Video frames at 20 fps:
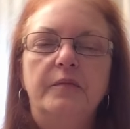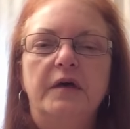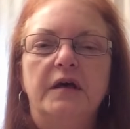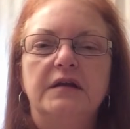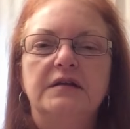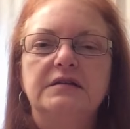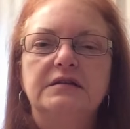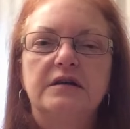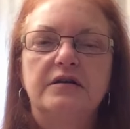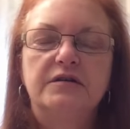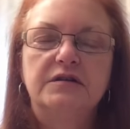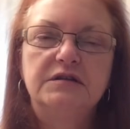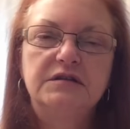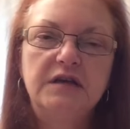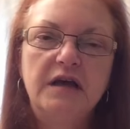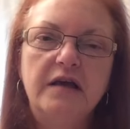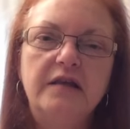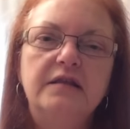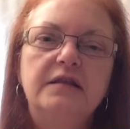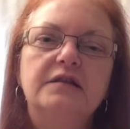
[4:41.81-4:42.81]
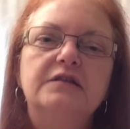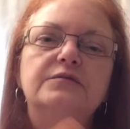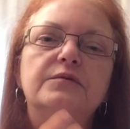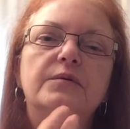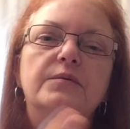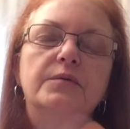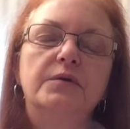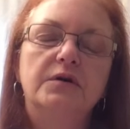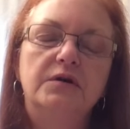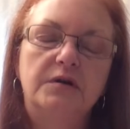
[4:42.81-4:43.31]
That is our intent. That's
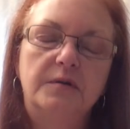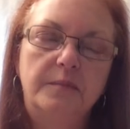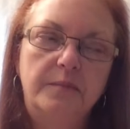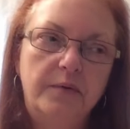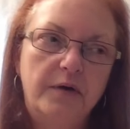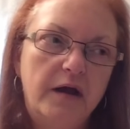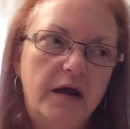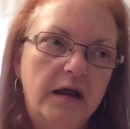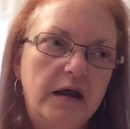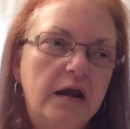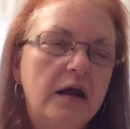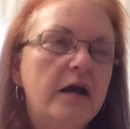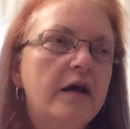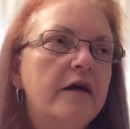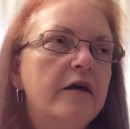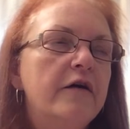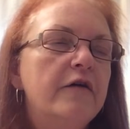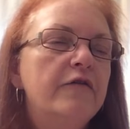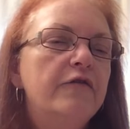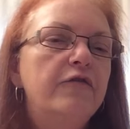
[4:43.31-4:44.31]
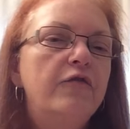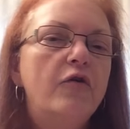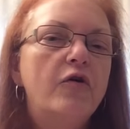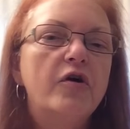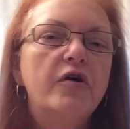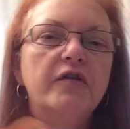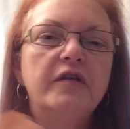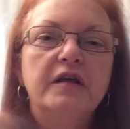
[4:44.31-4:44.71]
what we're going to pray for.